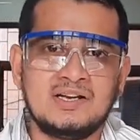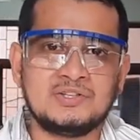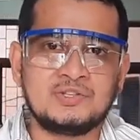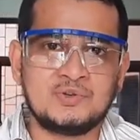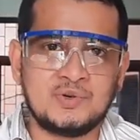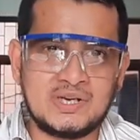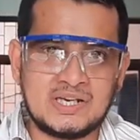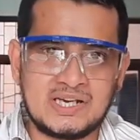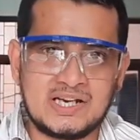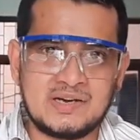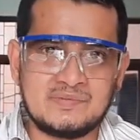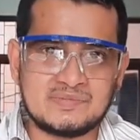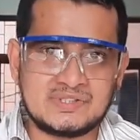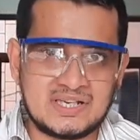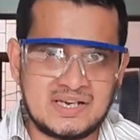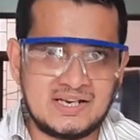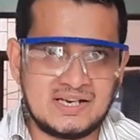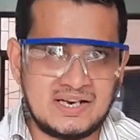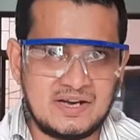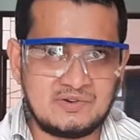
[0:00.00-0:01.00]
chewing gums
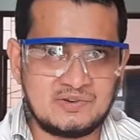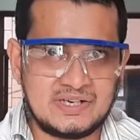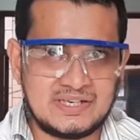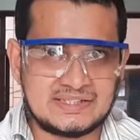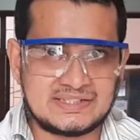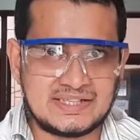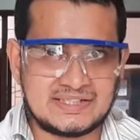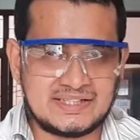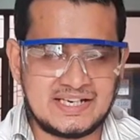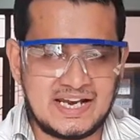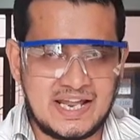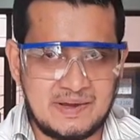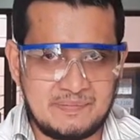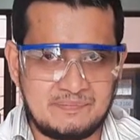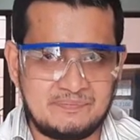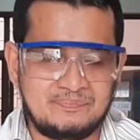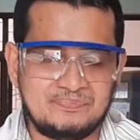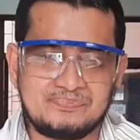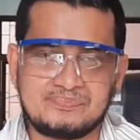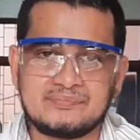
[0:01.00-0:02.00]
are allowed inside the
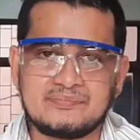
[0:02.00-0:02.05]
lab,